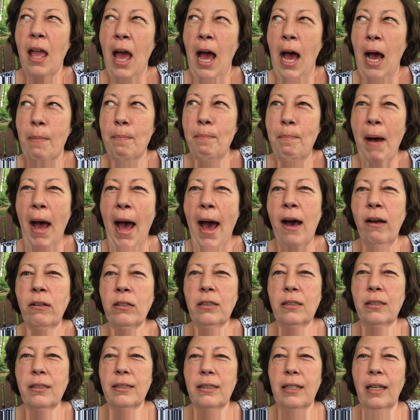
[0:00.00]

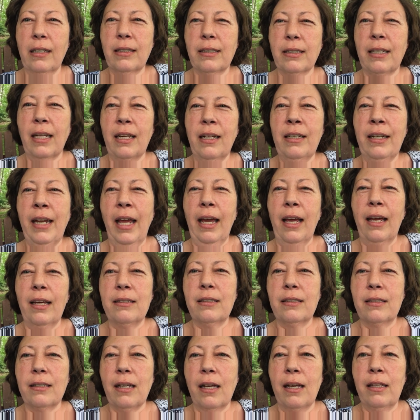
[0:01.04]
about 16
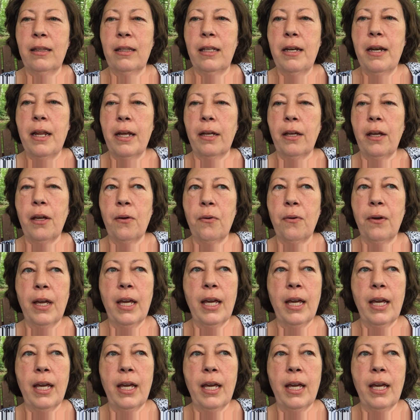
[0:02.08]
days in the NICU.